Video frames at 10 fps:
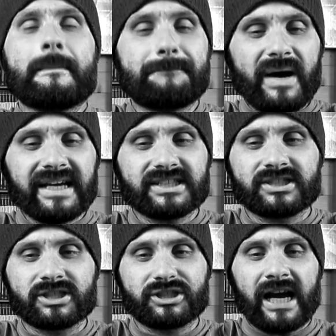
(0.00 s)

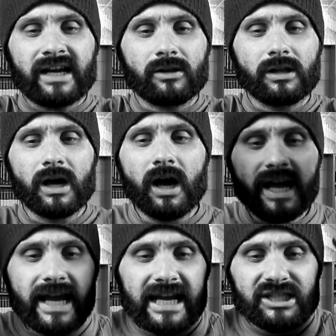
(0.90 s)
based channel
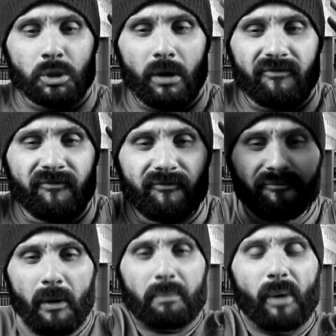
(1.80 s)
into a
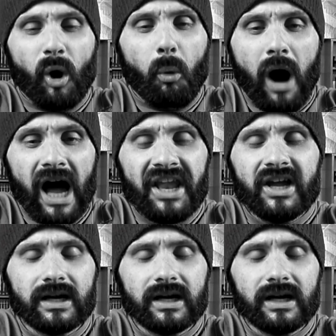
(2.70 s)
football one?